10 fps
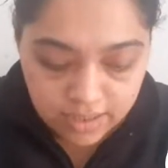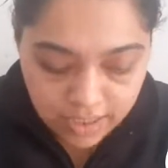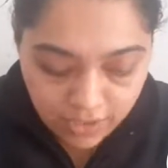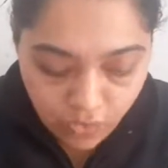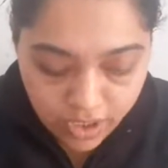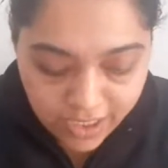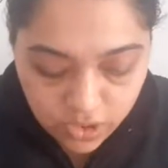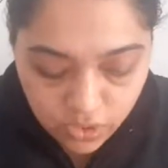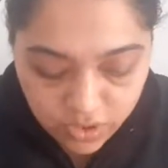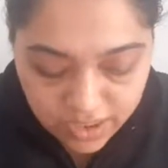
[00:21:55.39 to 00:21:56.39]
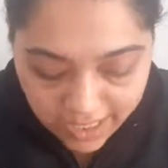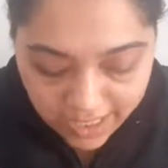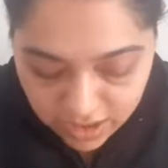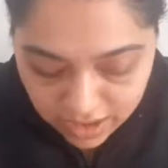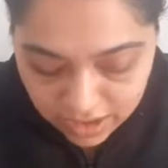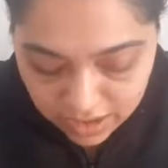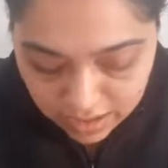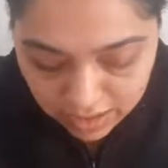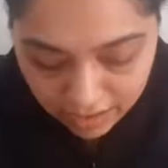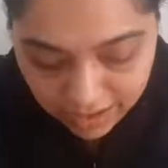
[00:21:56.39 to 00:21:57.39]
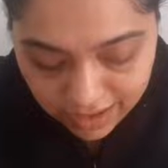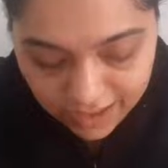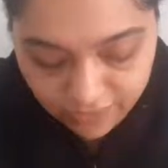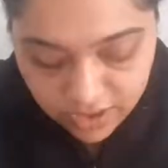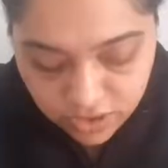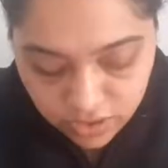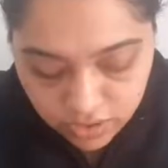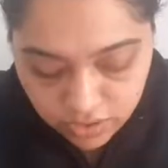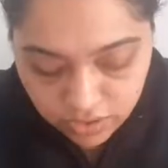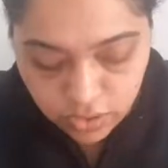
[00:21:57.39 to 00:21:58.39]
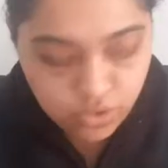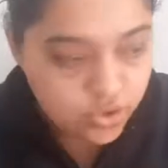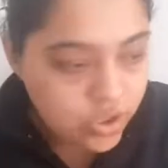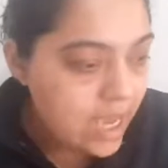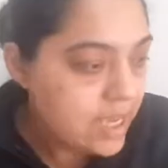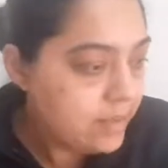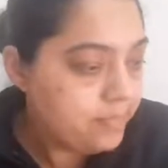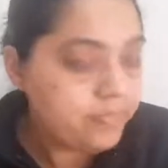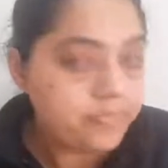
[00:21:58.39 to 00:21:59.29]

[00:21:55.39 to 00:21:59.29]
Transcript: Now what I'll do is I'll just leave this to dry.